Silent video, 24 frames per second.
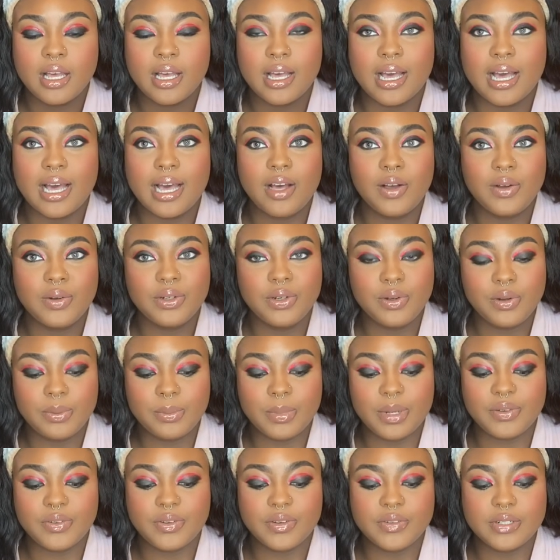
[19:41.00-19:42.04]
i don't know what my
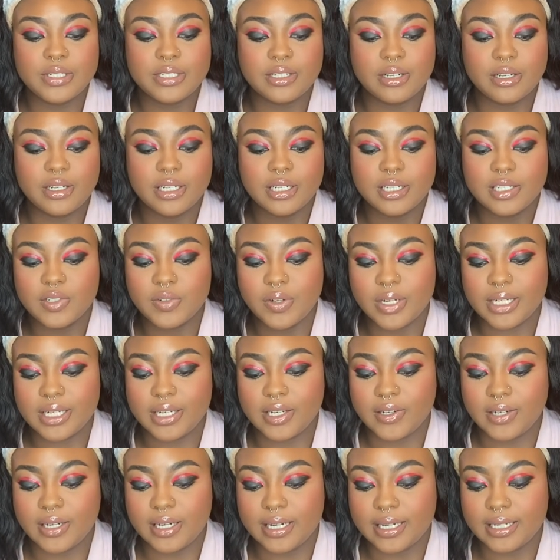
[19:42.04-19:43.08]
favorite song is right
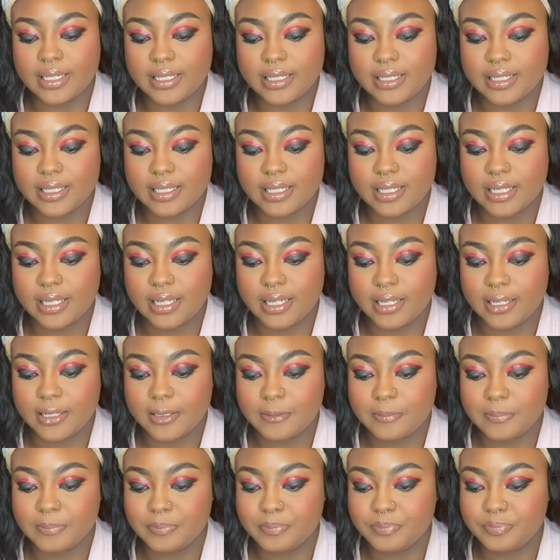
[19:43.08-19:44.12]
now
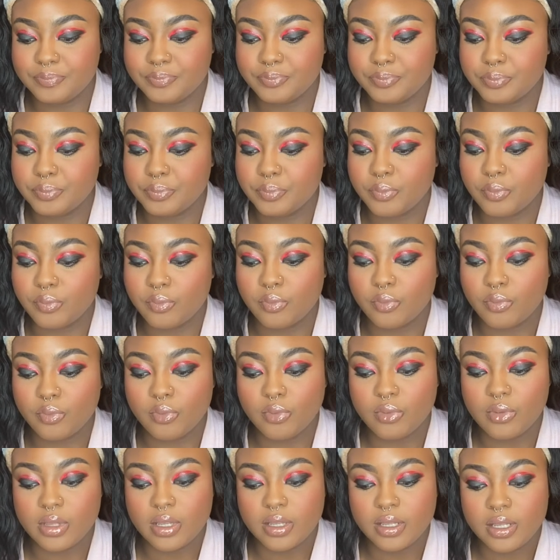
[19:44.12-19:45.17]
honestly
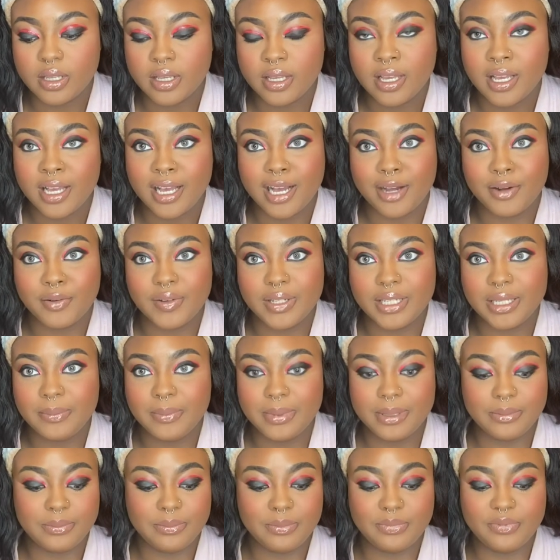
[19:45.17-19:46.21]
i really
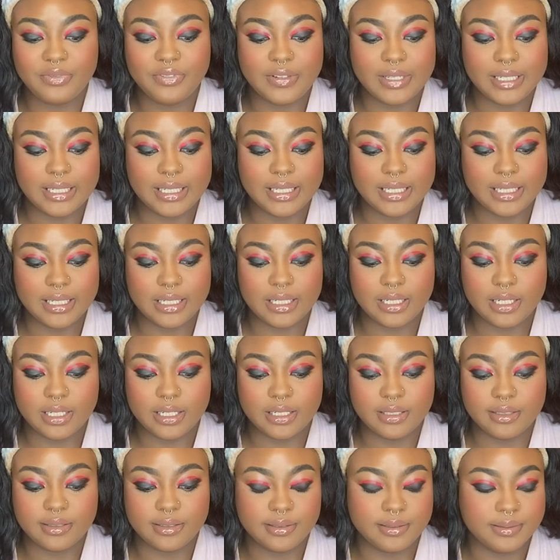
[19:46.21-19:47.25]
been feeling
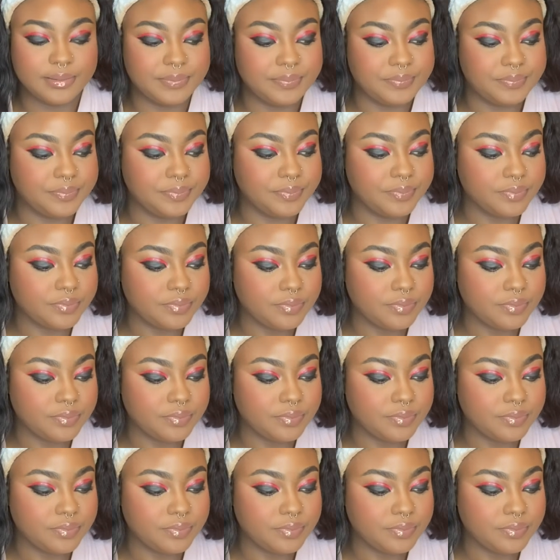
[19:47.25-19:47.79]
um